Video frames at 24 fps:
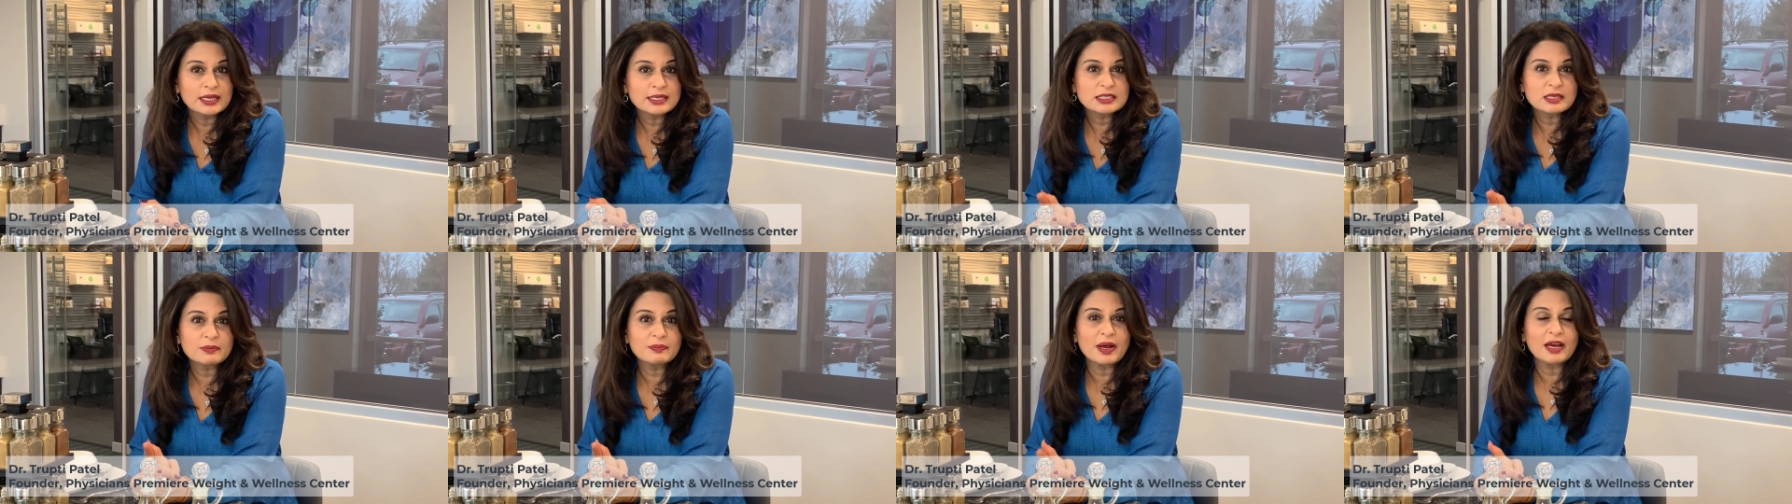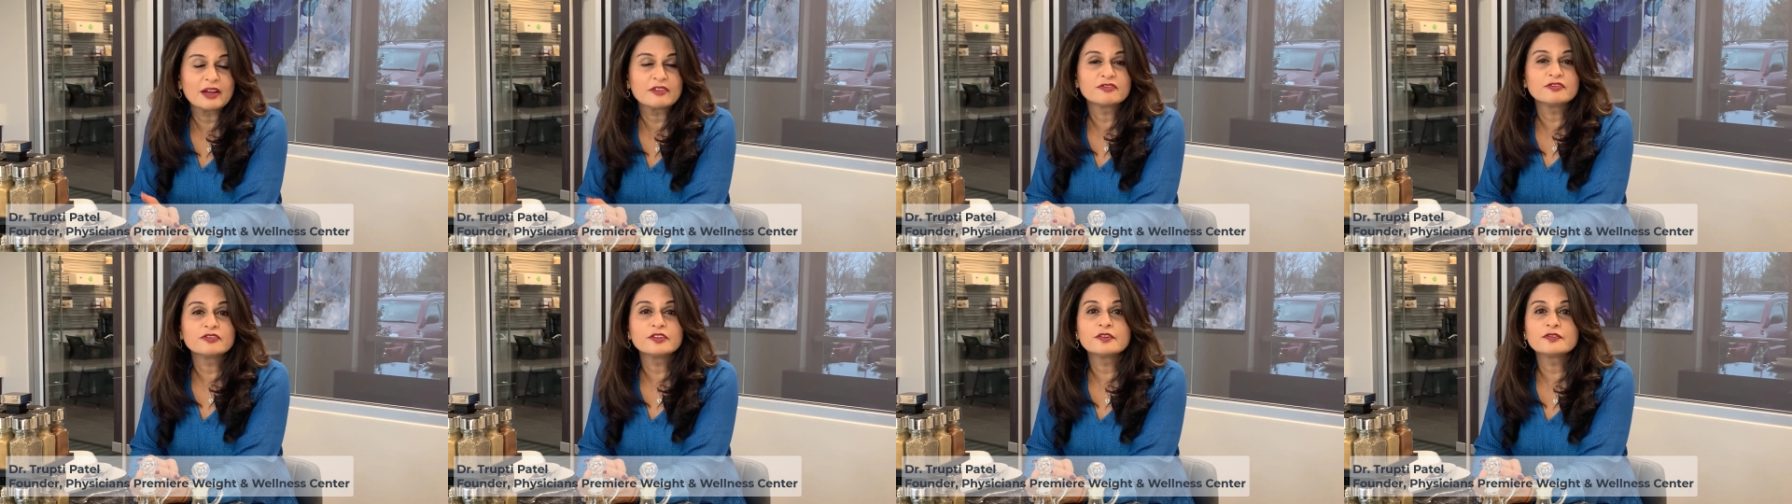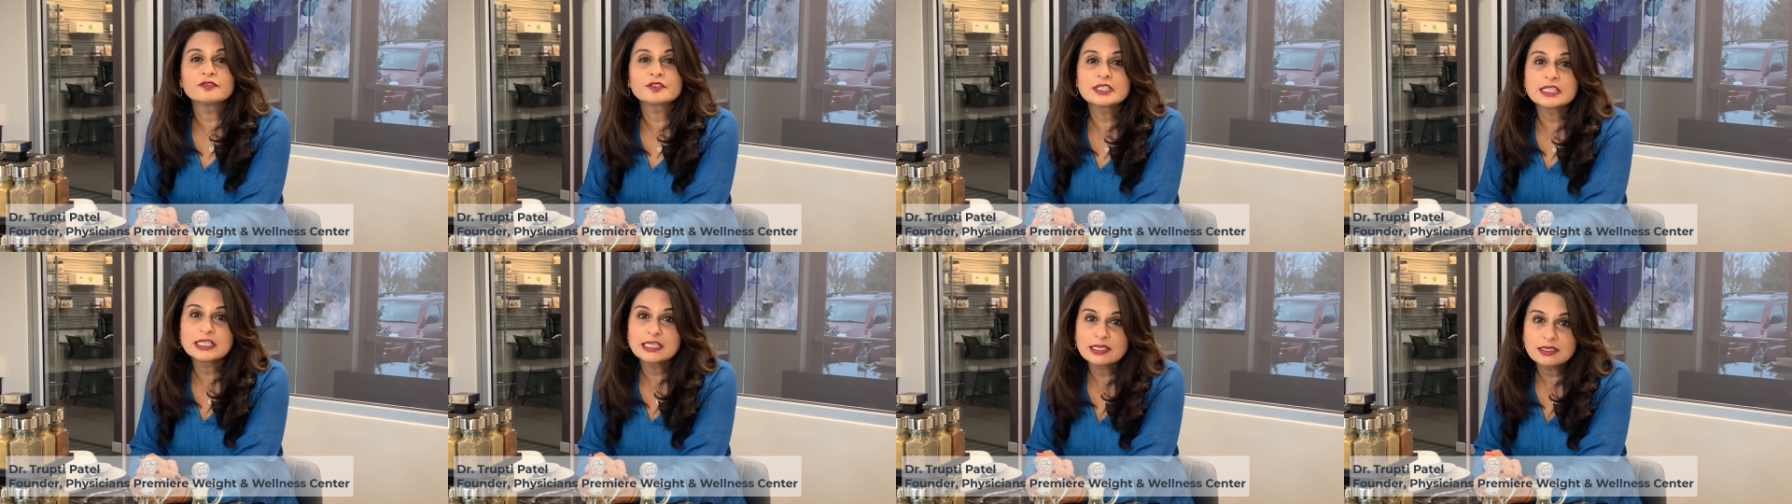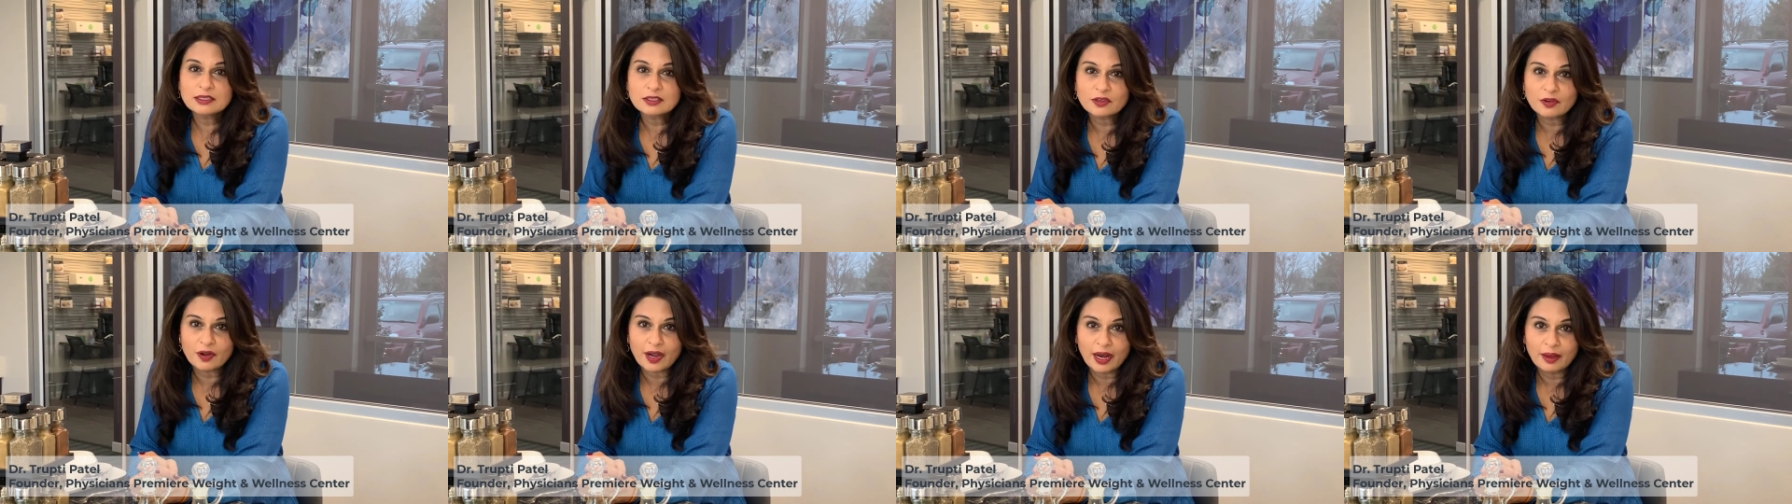is about
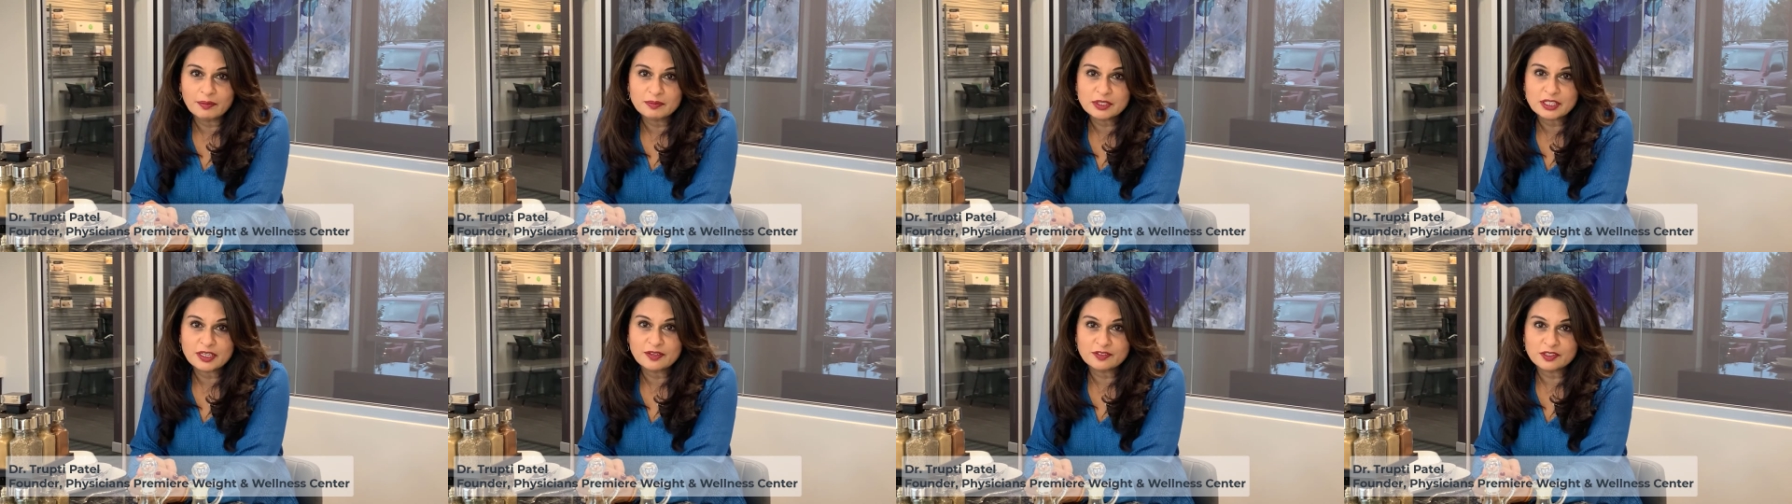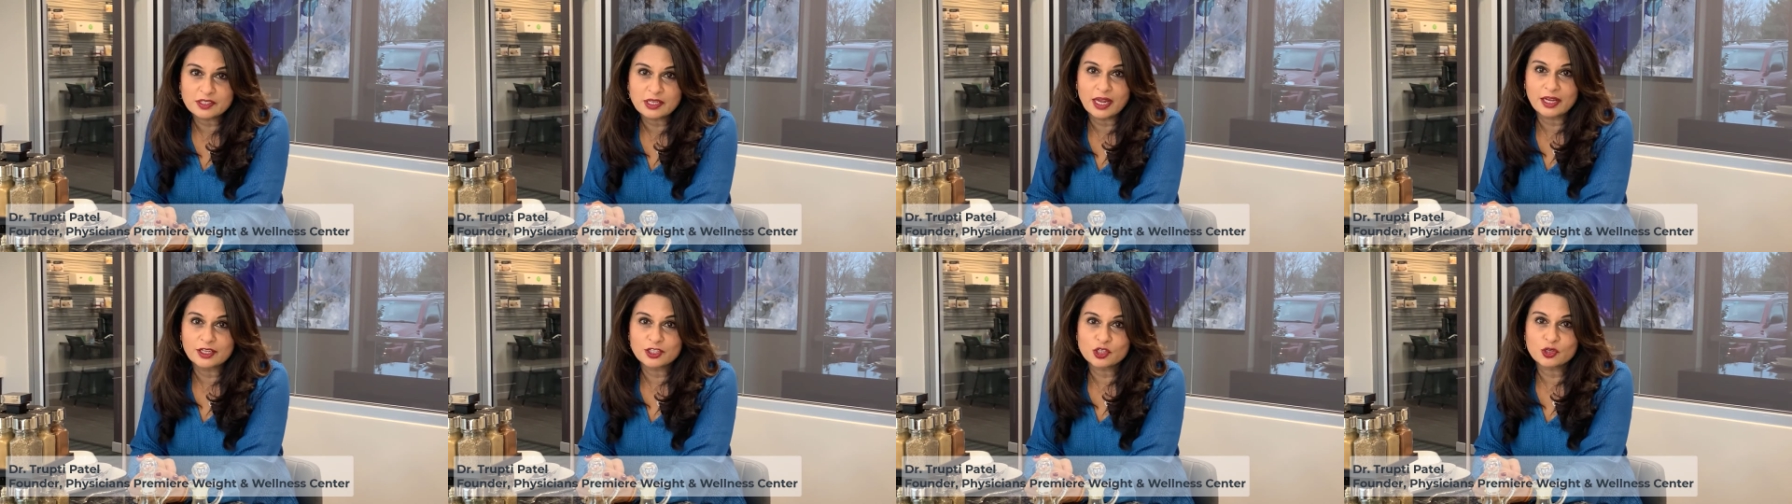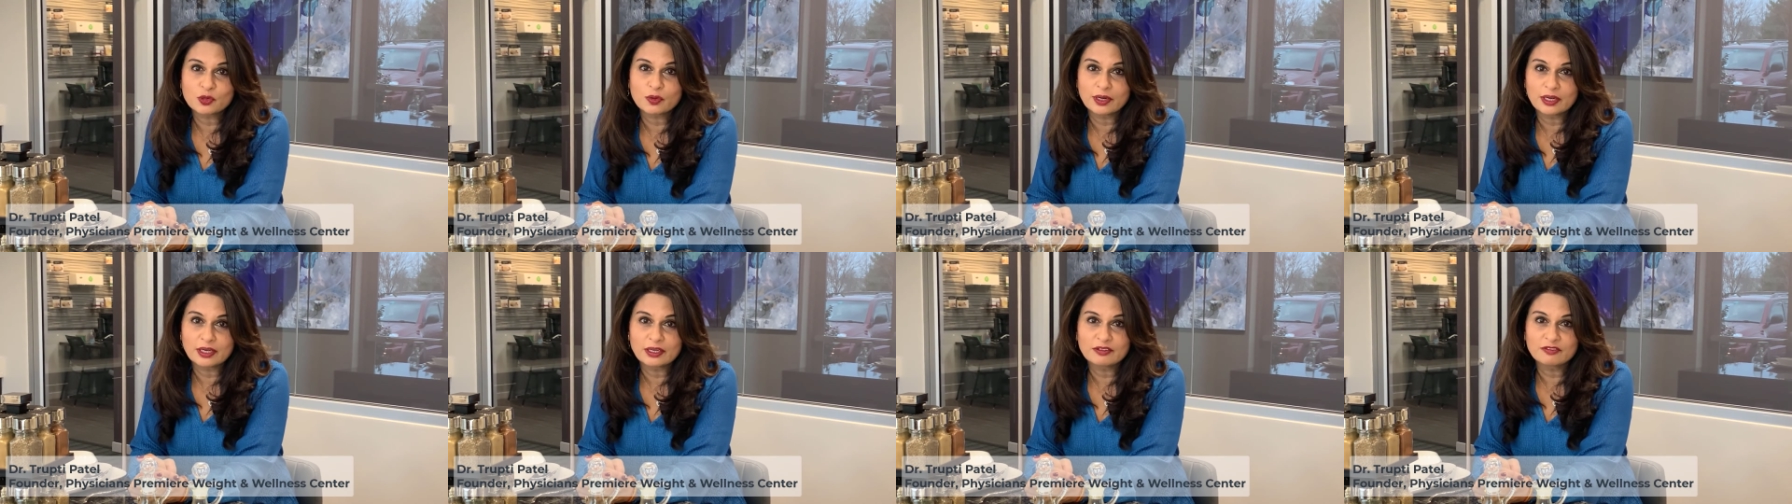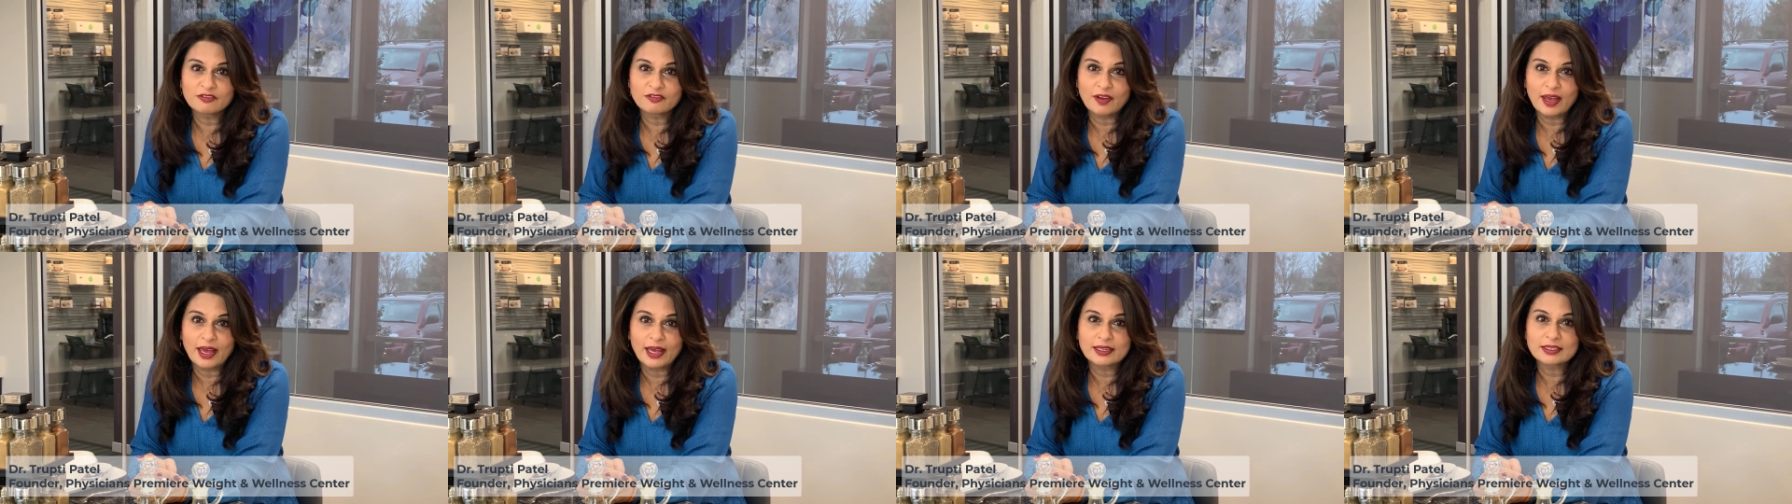fifteen grams of saturated
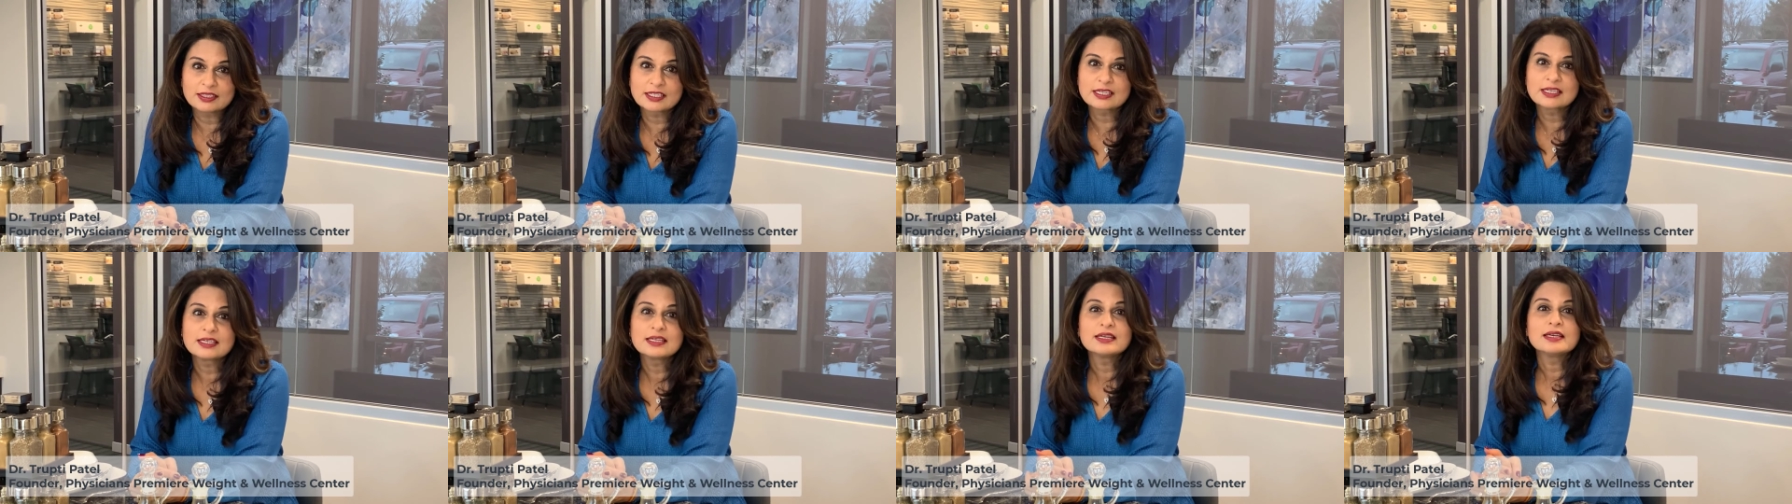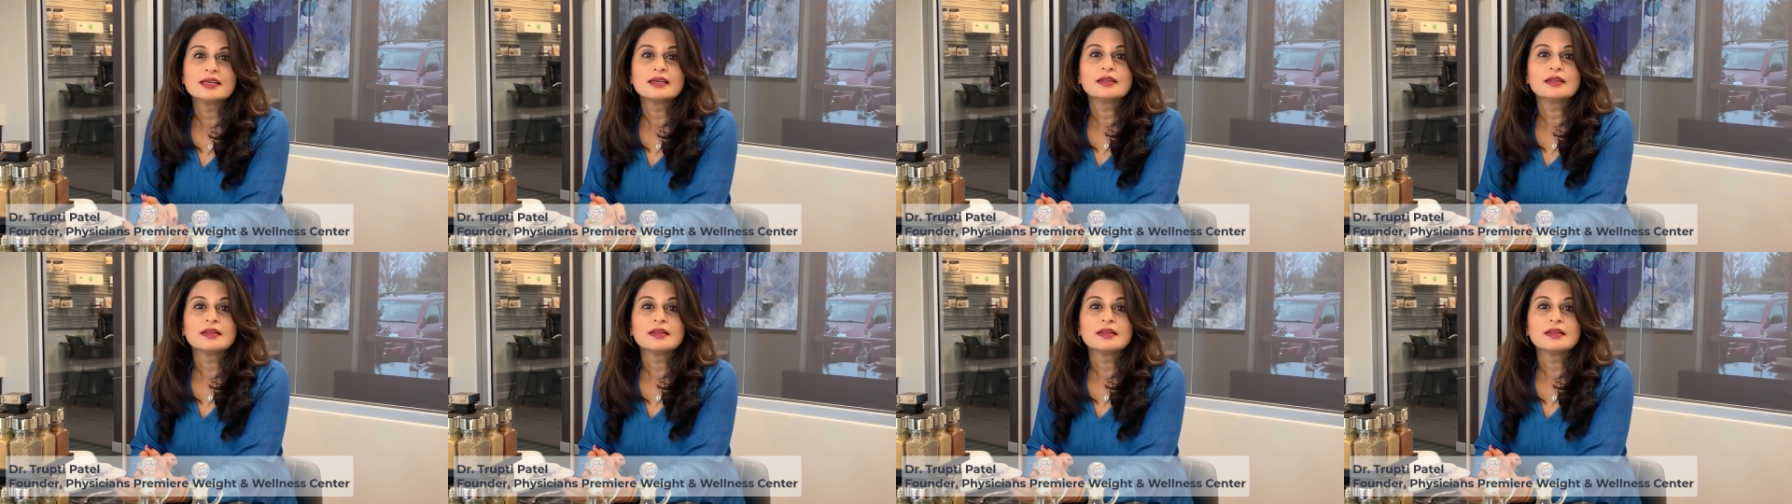fat.